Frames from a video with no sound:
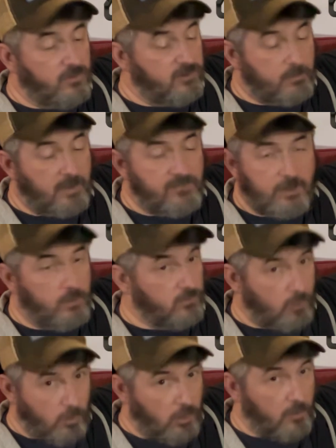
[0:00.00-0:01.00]
Some of my videos
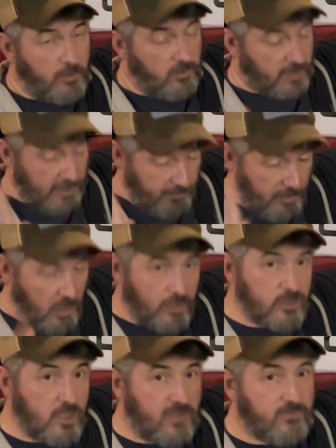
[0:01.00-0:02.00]
are horrible, and I
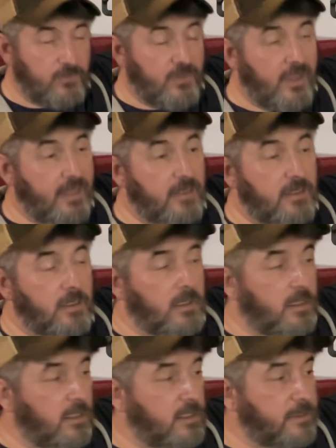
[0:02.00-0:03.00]
apologize for that.
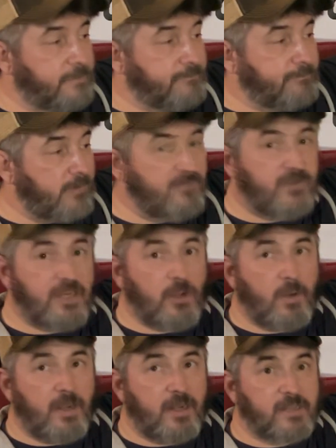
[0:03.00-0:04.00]
My
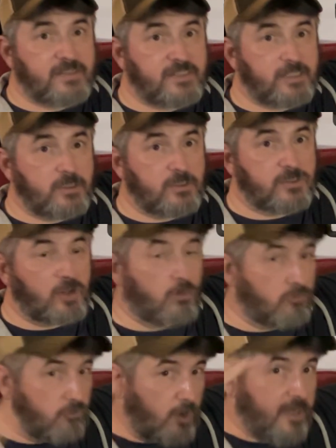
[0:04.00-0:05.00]
video editing skills are
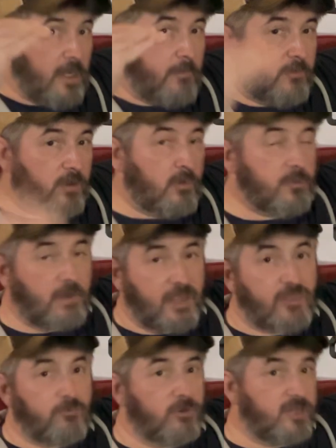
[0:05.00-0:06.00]
right up there with my
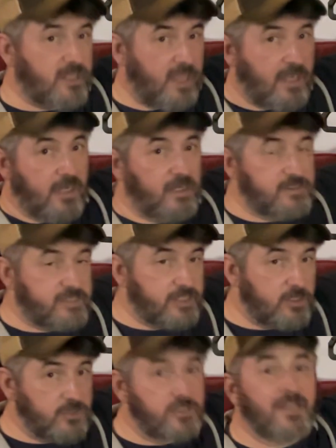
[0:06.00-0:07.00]
3D editing
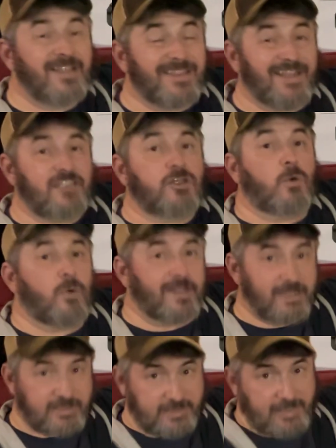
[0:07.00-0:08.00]
skills. They don't
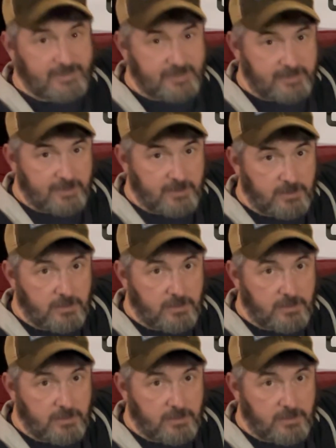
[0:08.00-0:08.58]
exist.